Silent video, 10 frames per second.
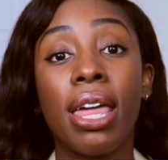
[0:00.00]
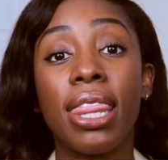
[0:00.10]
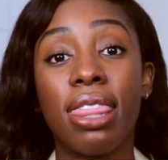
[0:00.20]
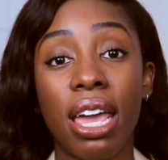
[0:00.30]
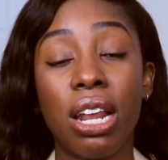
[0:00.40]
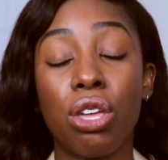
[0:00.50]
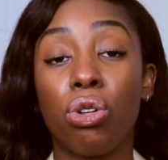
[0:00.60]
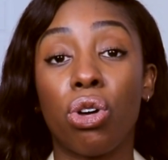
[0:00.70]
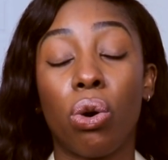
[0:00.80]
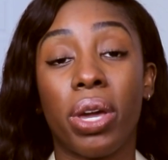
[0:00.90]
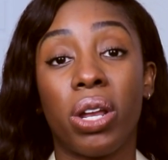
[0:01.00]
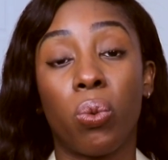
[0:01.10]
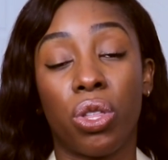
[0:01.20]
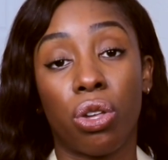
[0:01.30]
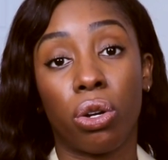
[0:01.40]
Then you'll go in
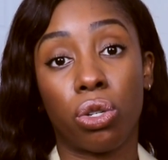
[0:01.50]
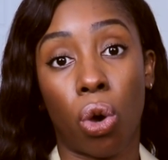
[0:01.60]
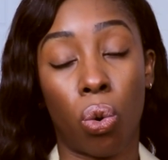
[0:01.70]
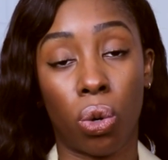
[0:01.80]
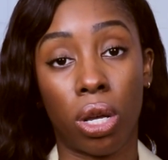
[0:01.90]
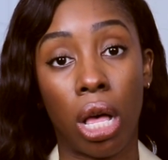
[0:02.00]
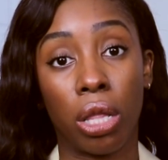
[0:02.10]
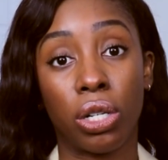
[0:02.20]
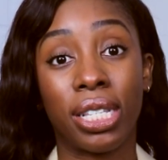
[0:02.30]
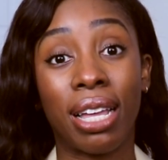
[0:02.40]
with your tonal colors.